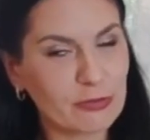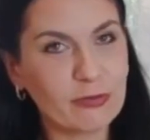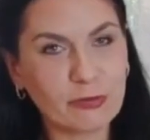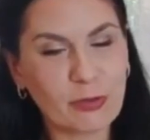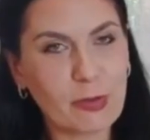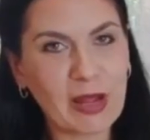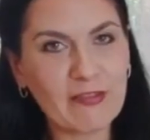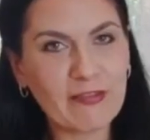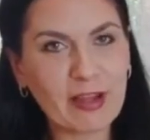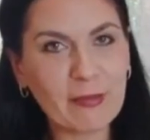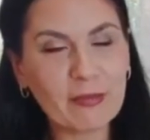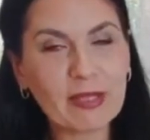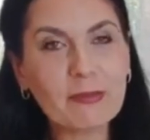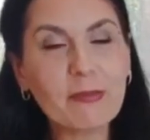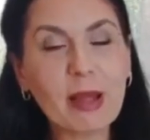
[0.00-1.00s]
for my
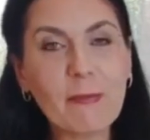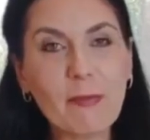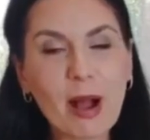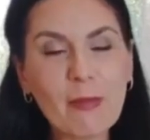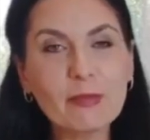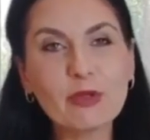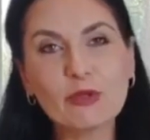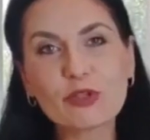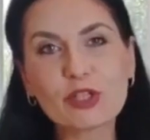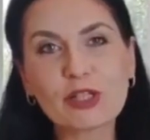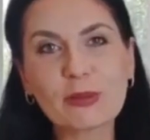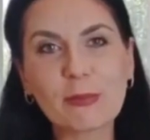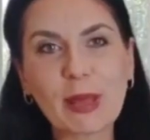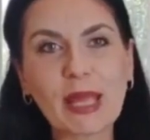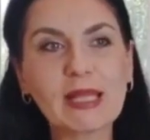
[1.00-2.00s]
family. My mom
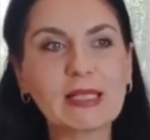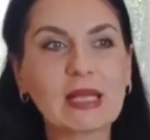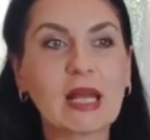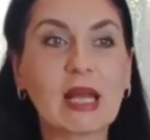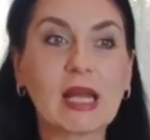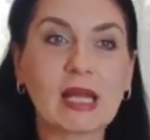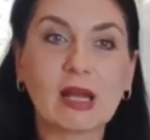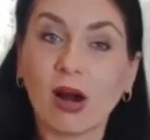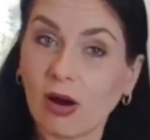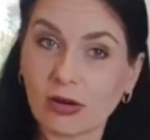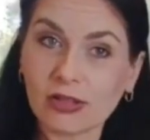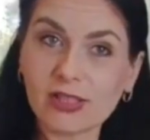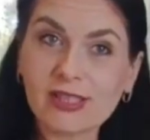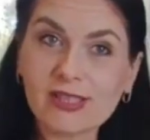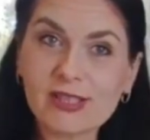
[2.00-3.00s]
usually makes
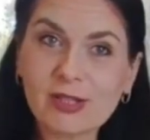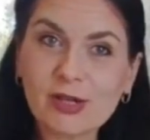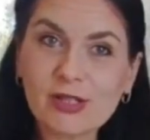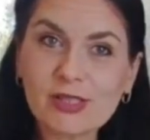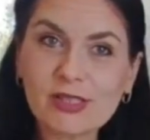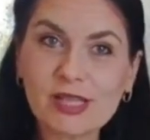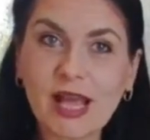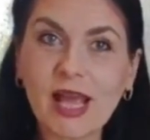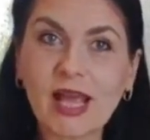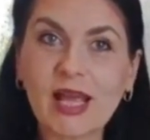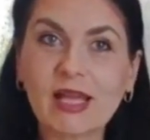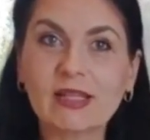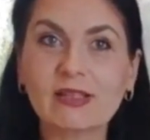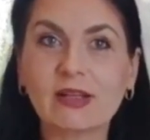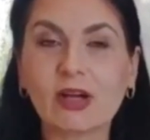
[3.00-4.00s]
garlic sauce,
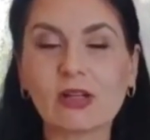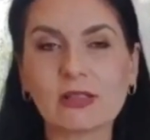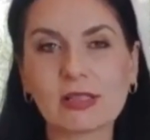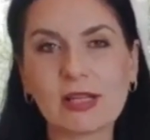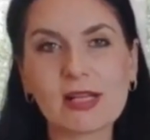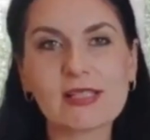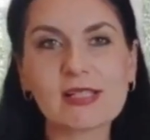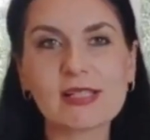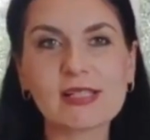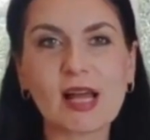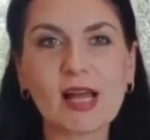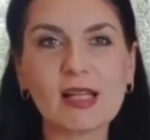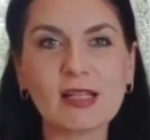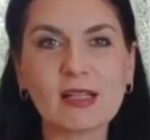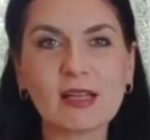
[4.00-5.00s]
and on another
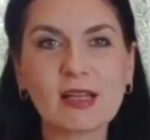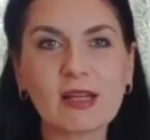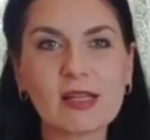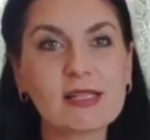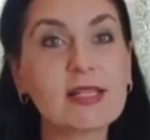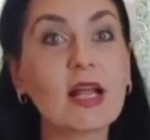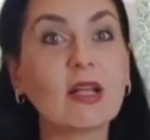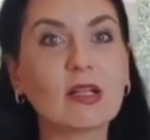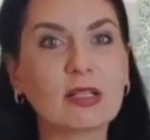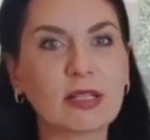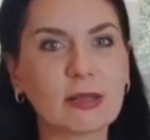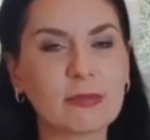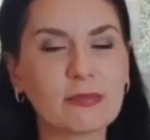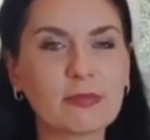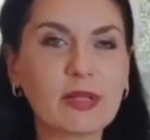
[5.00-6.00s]
side, sour cream.